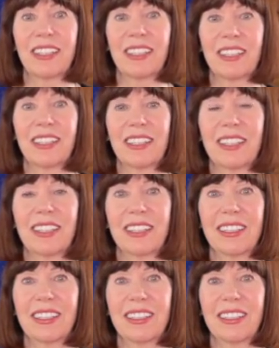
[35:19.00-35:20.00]

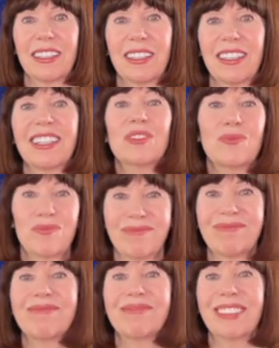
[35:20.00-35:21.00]

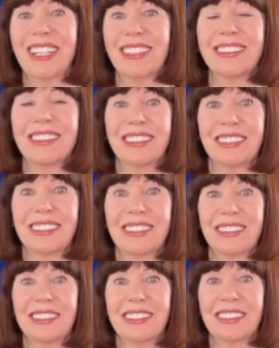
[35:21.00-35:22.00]

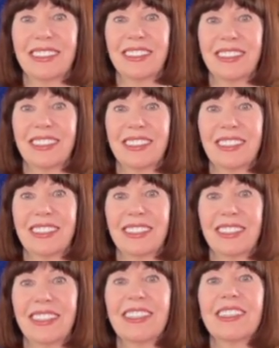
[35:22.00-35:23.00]

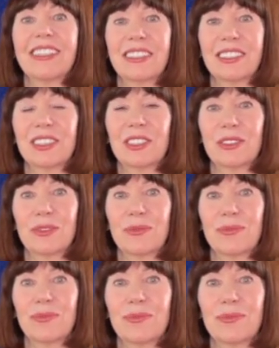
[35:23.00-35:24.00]

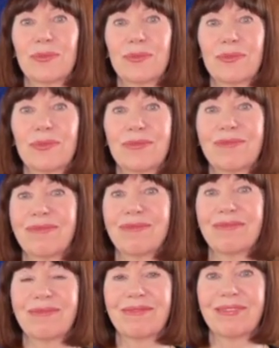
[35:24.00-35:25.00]

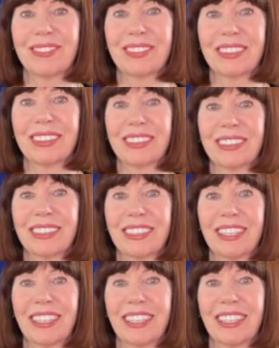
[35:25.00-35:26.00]

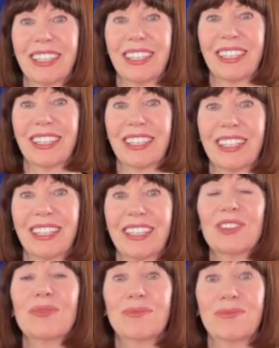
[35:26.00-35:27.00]
The person shown says nothing.